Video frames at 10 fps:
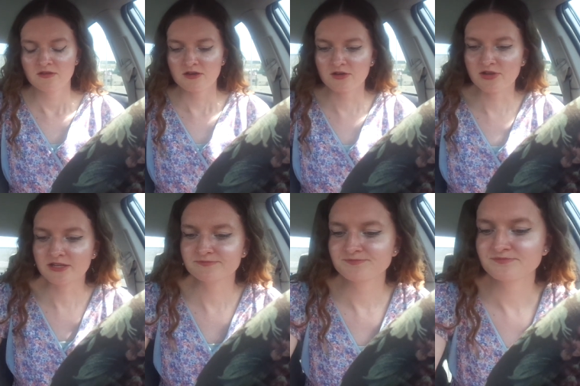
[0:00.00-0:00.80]
Okay,
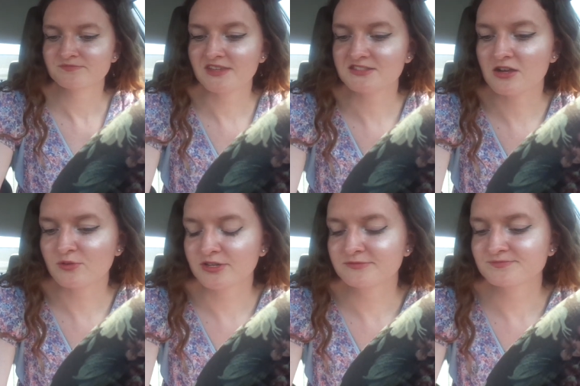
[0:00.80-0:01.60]
that's
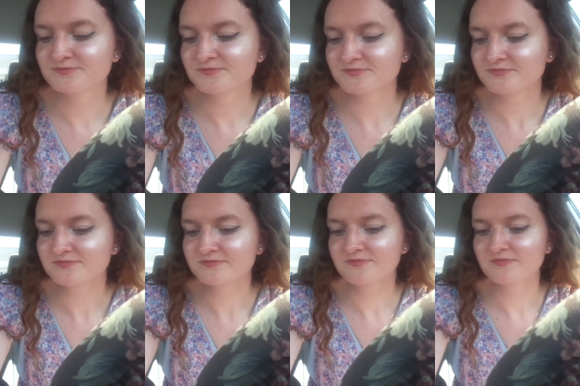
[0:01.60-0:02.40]
awkward.
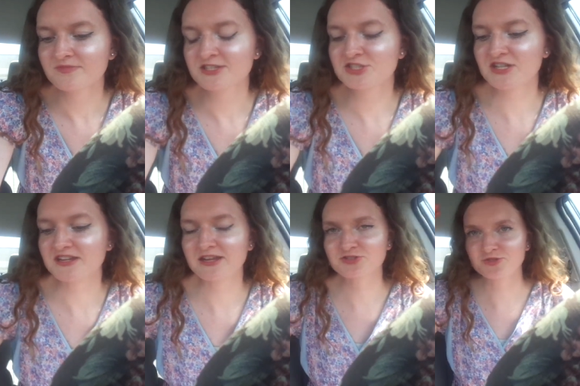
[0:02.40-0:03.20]
Just act
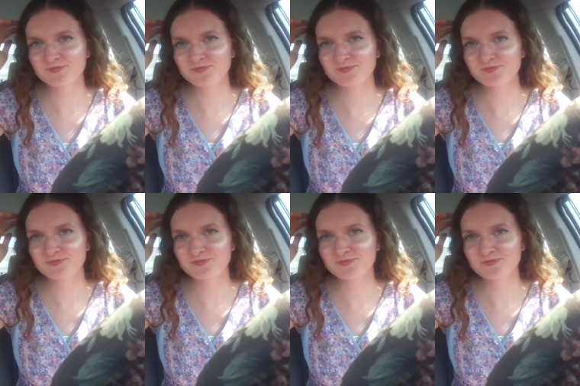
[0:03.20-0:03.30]
natural.